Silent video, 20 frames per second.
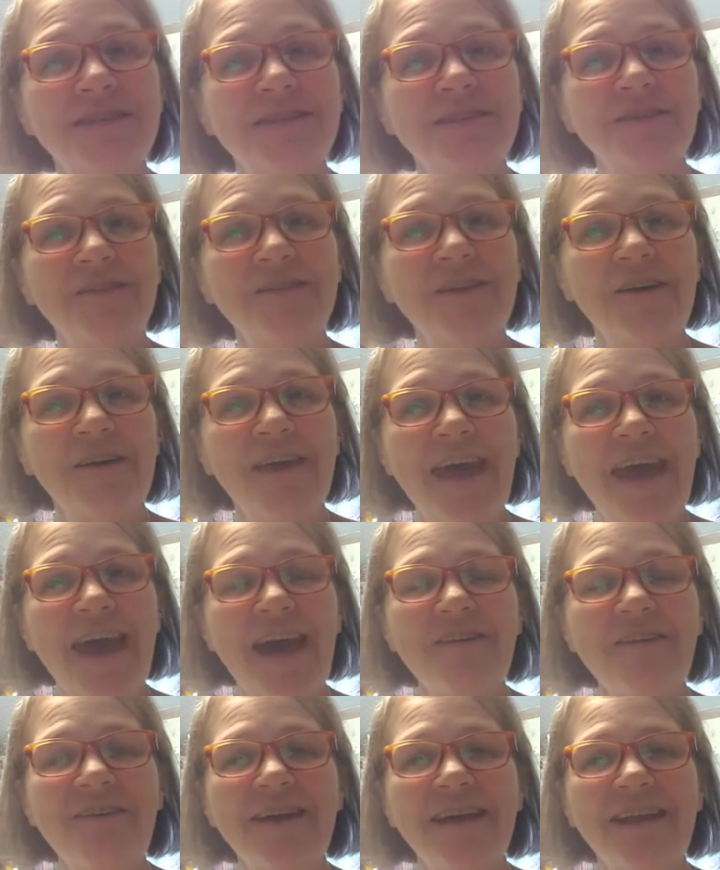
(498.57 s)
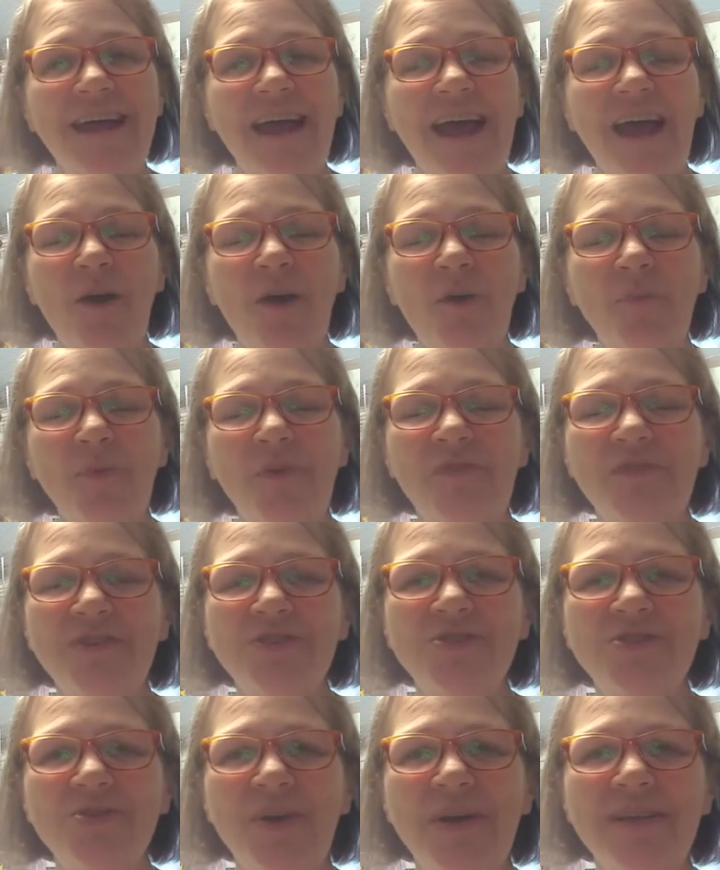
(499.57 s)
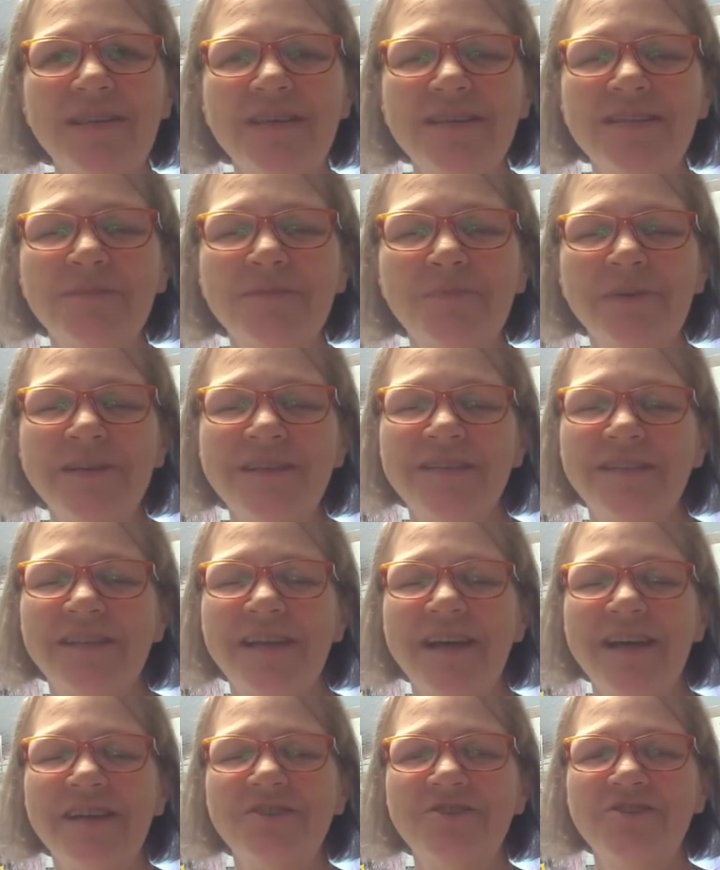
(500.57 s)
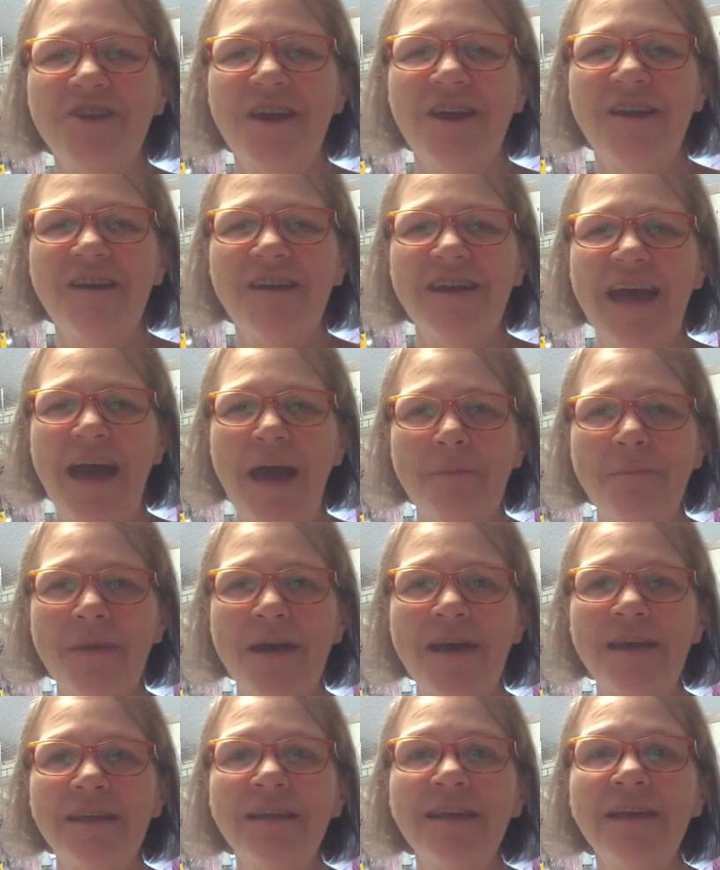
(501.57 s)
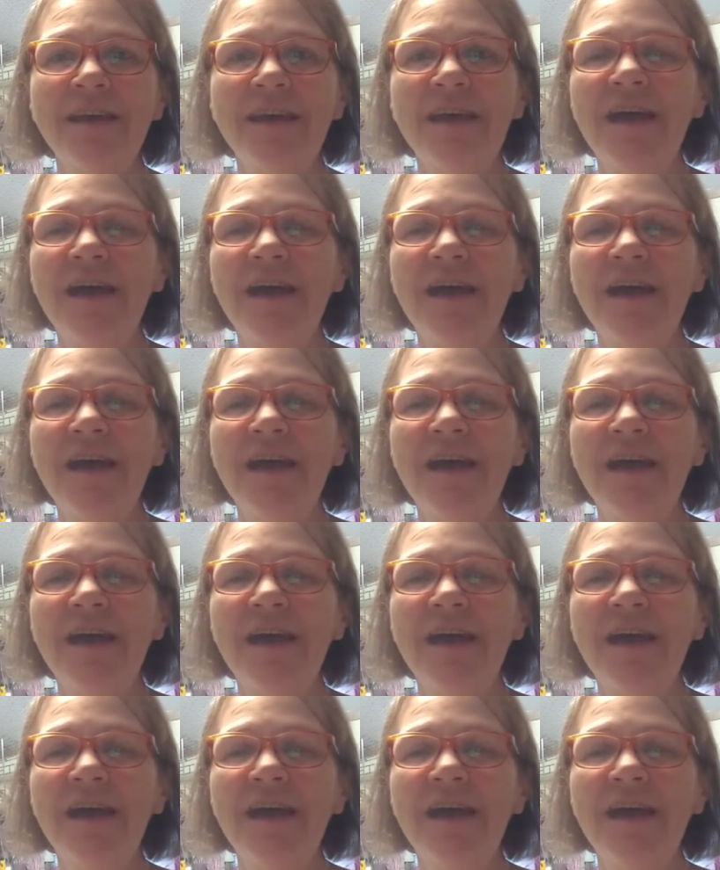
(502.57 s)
so there you have it. I hope you've enjoyed this. Please like, share, comment.